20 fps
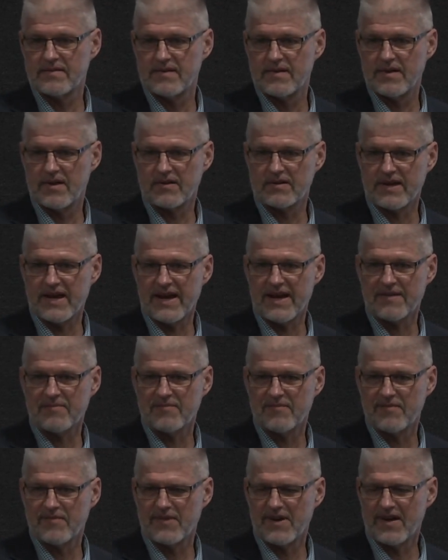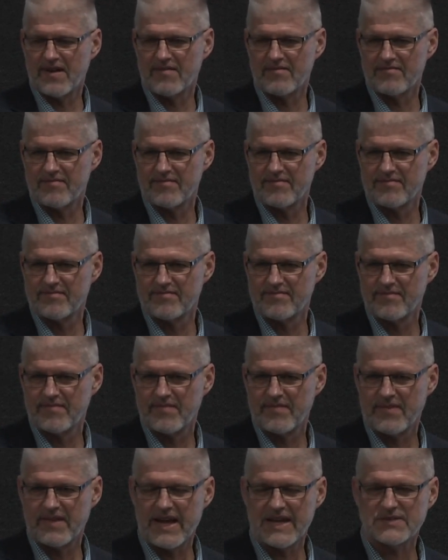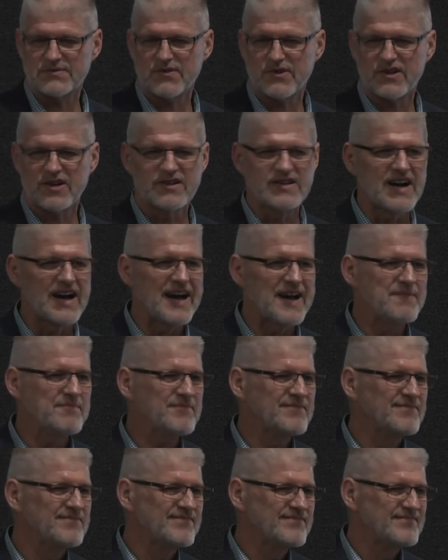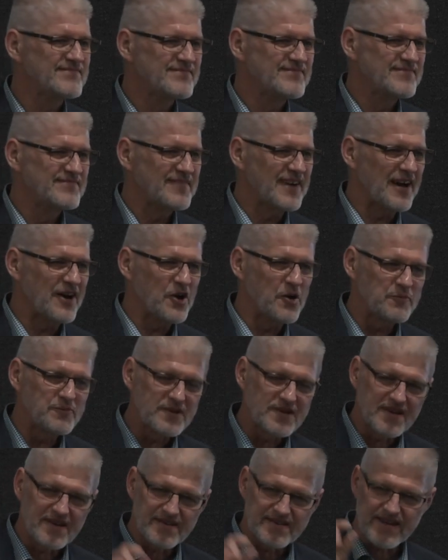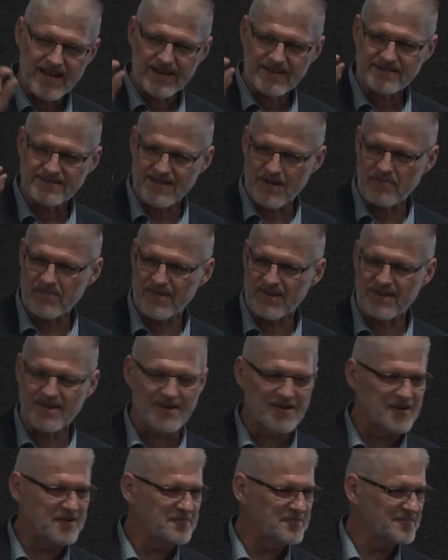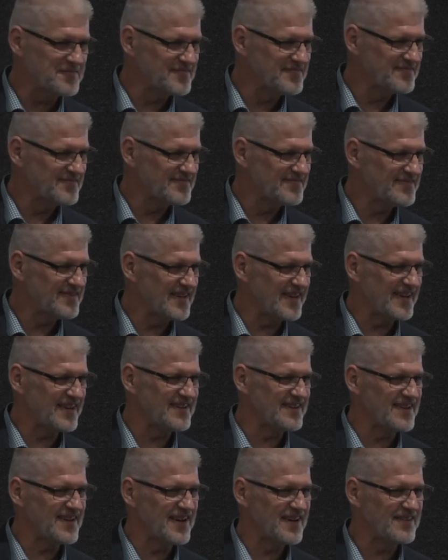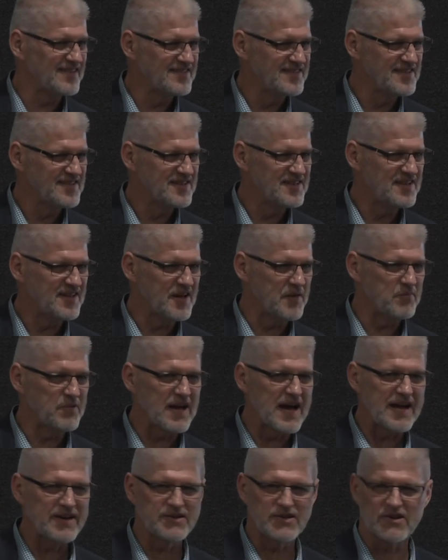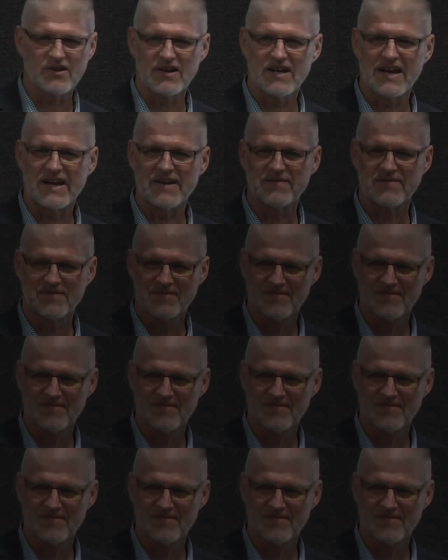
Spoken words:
Okay, well, thanks for your time. I hope you can take something home and apply it to your life.